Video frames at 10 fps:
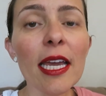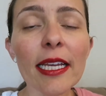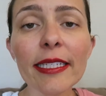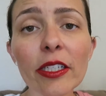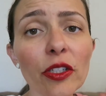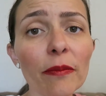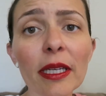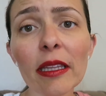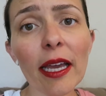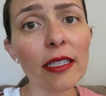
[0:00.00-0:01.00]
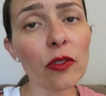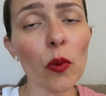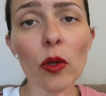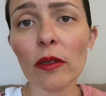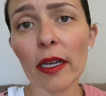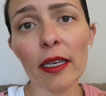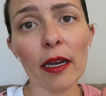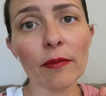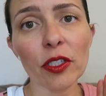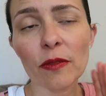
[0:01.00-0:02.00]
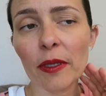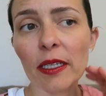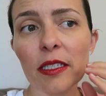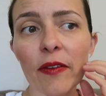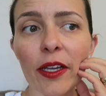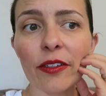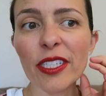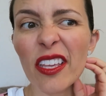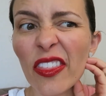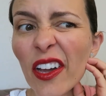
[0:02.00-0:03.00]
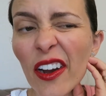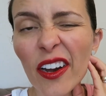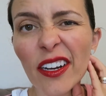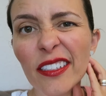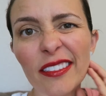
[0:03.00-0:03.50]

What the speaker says: he said your midlines won't line up just because of how your teeth are.